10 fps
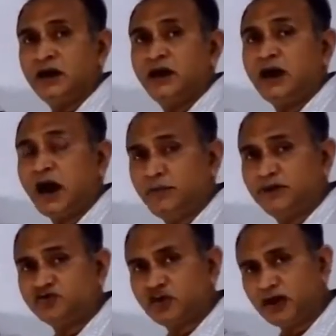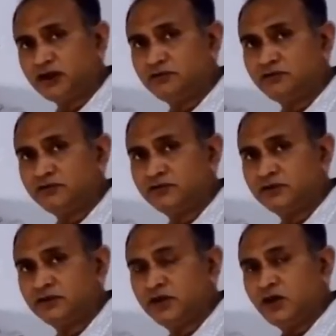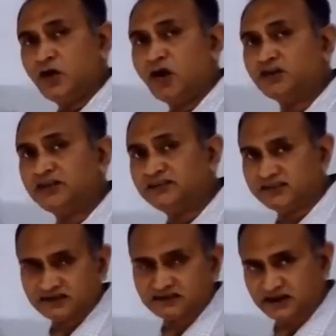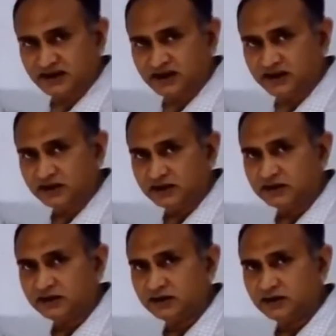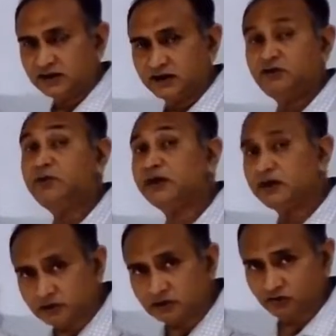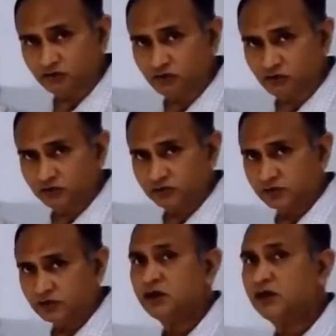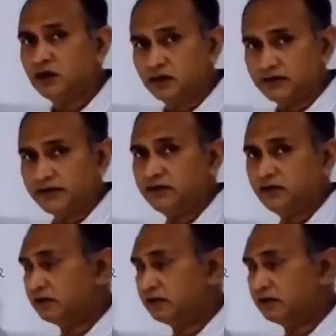carbon 12, oxygen 16. It will be given to you. All